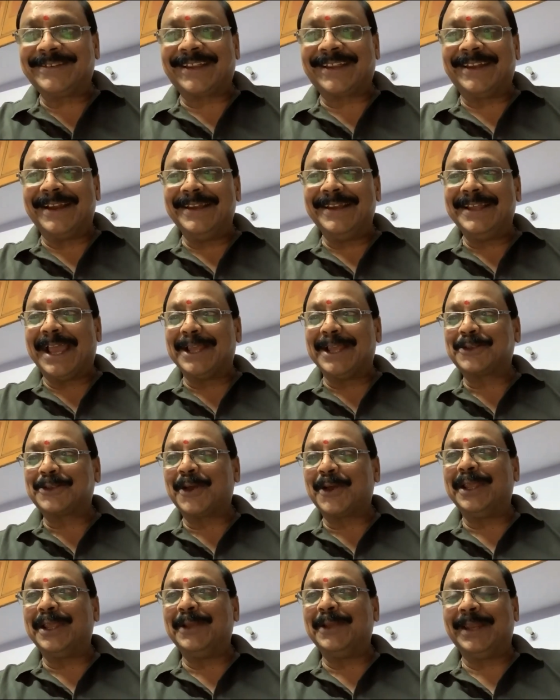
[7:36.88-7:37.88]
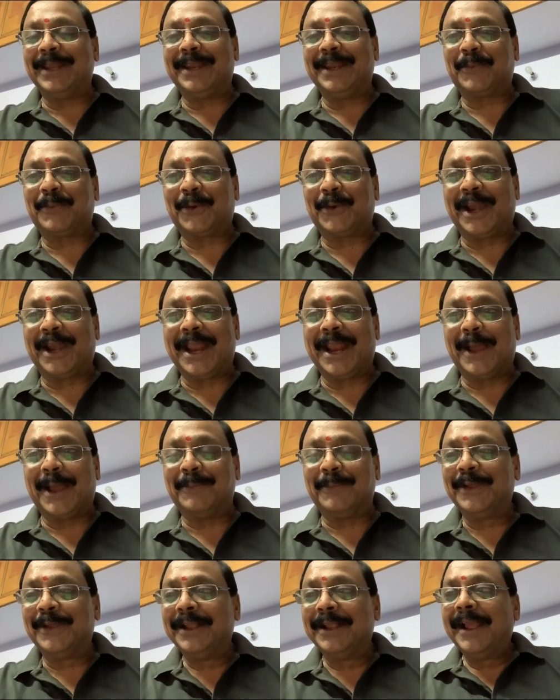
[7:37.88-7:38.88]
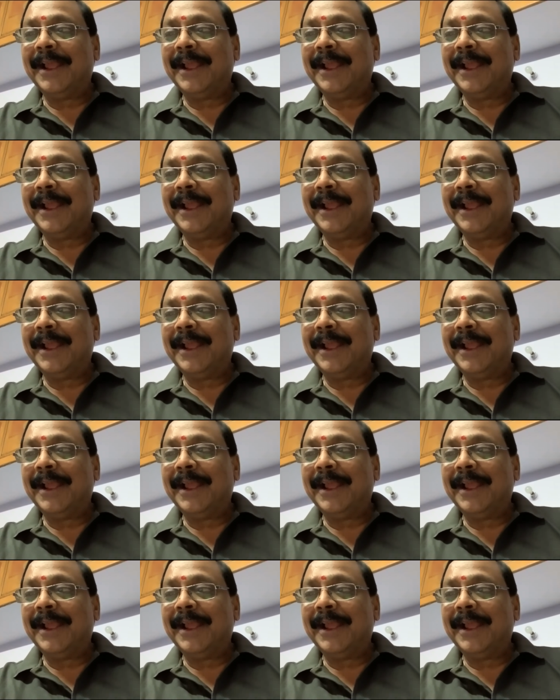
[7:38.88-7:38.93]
Suddenly I saw him in a program